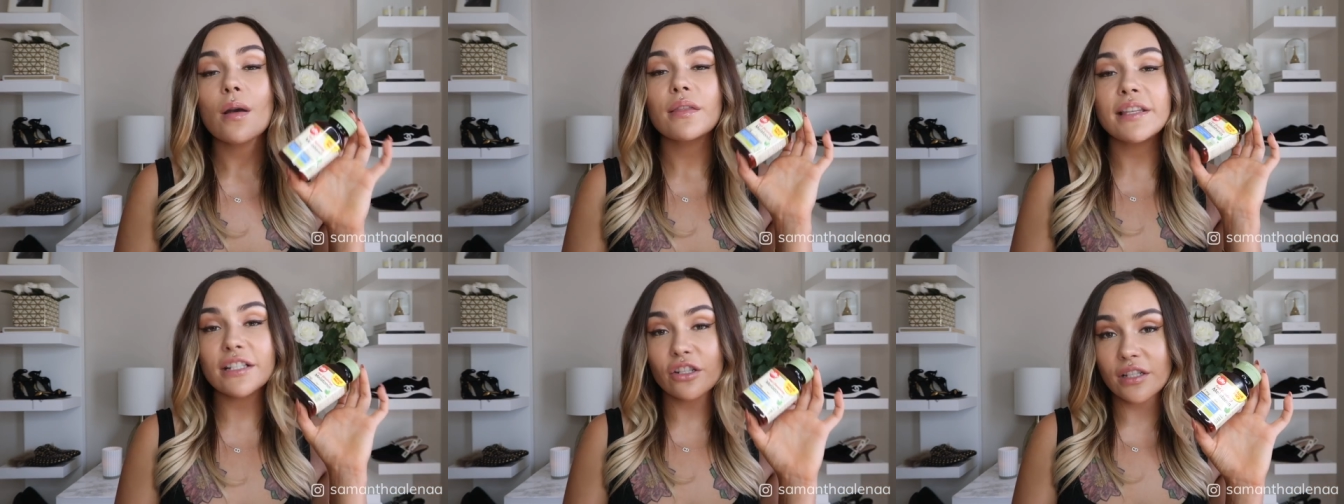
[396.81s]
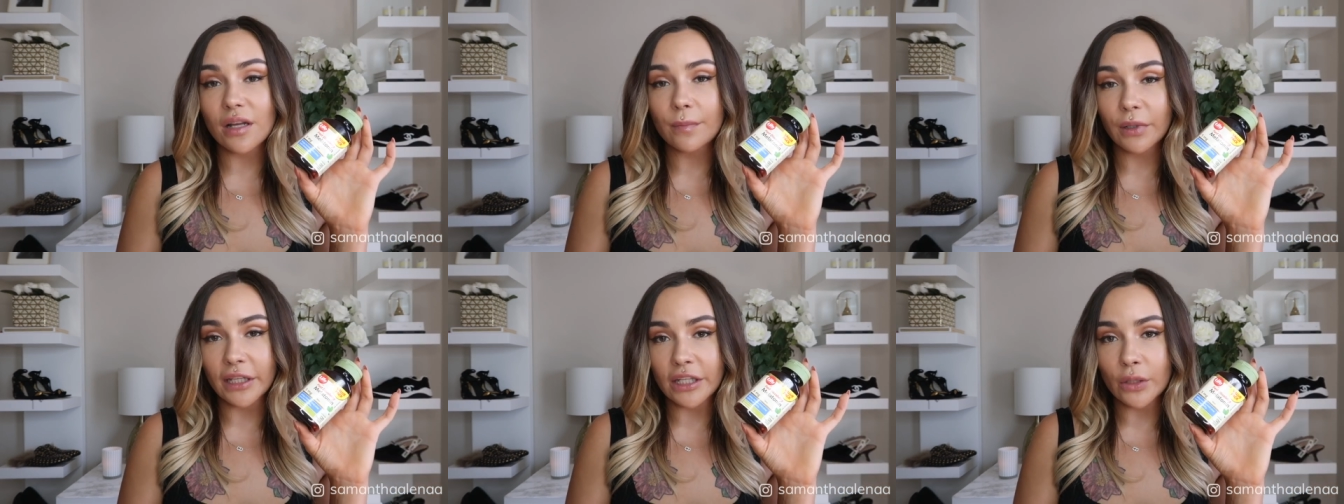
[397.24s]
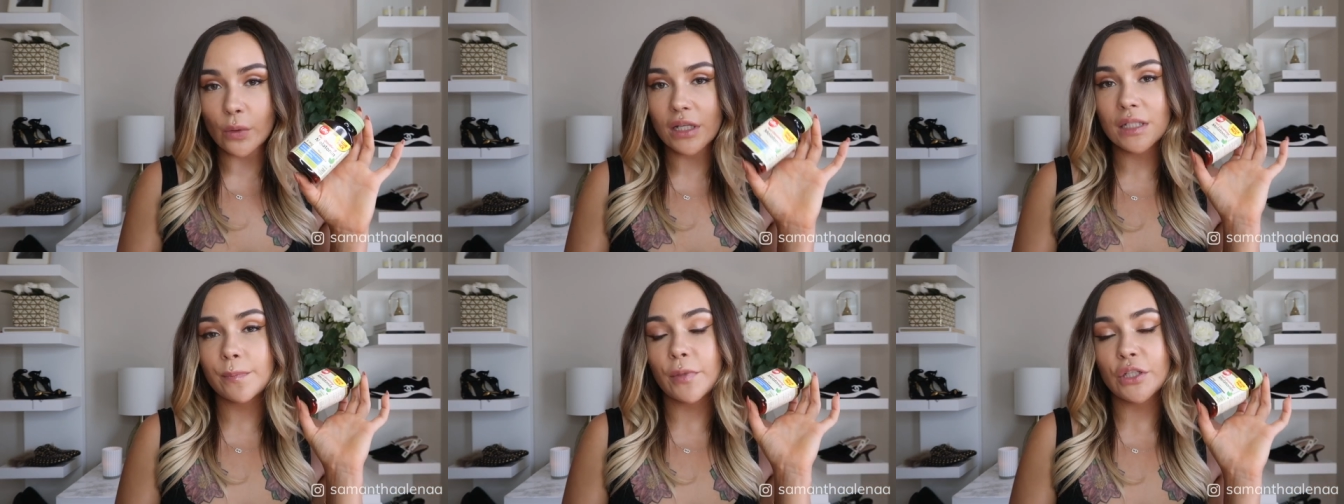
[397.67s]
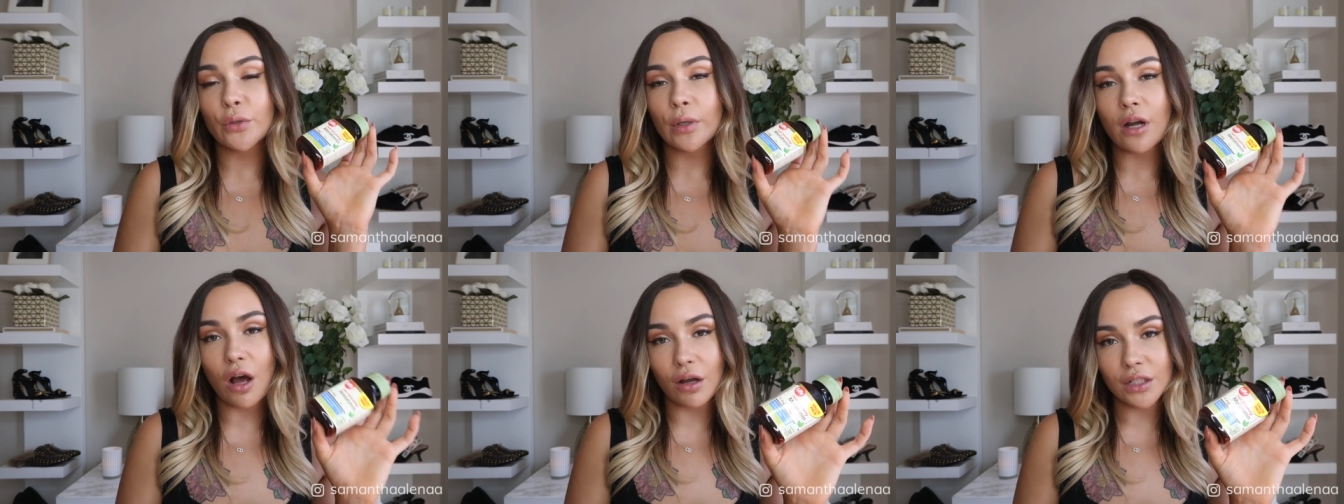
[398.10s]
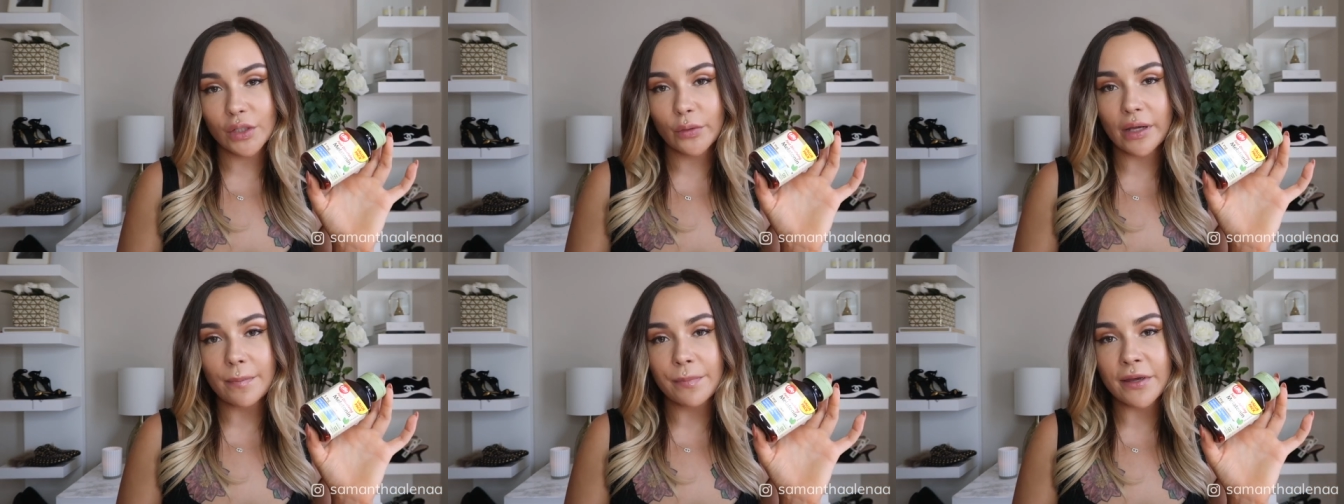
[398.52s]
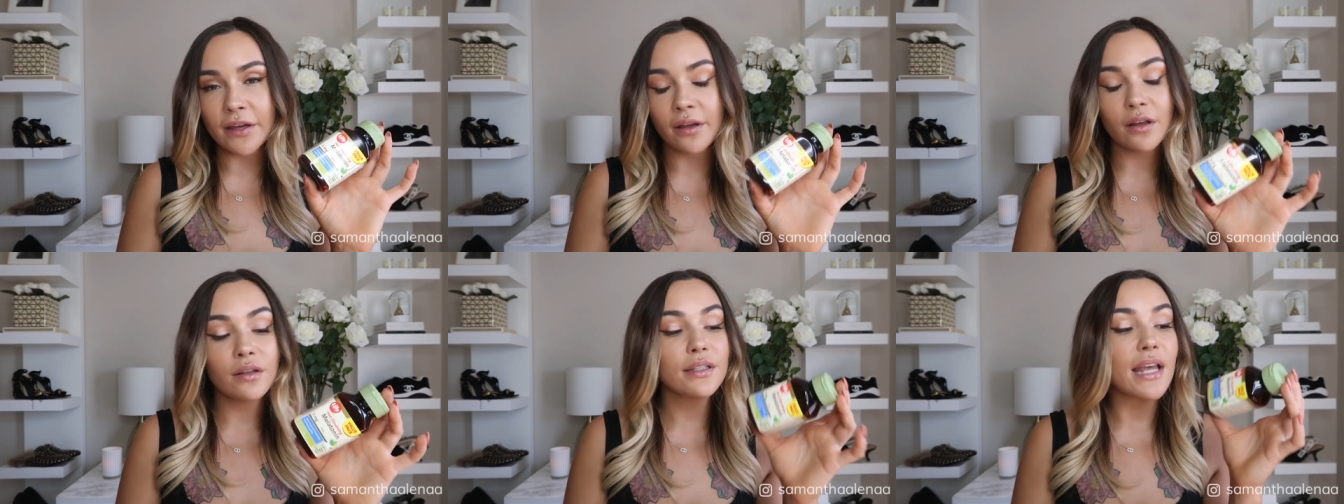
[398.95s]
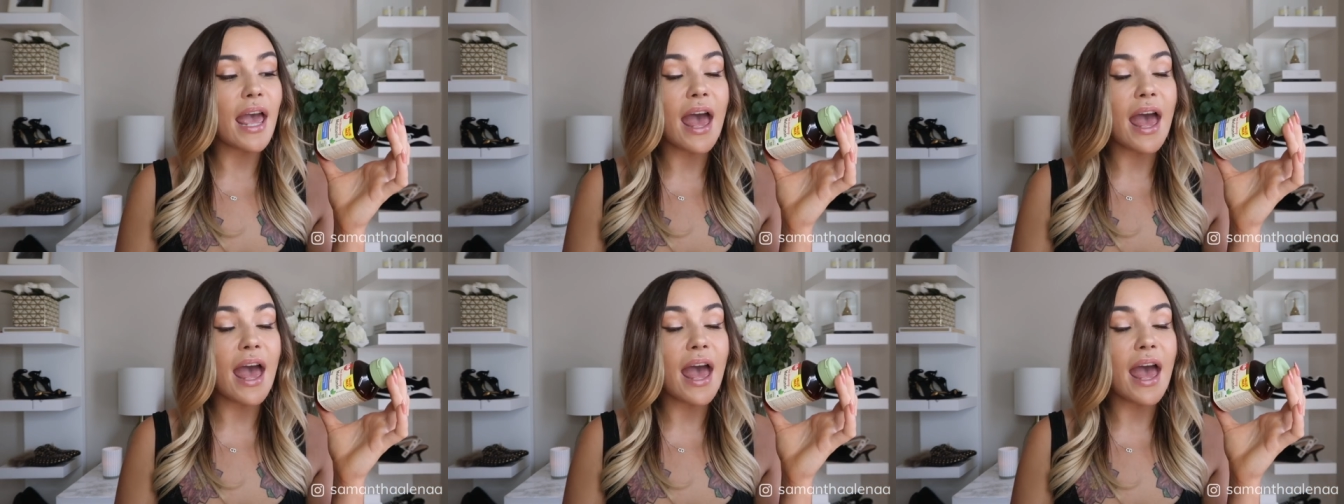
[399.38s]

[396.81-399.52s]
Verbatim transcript: These are sublinguals, but you can also get pills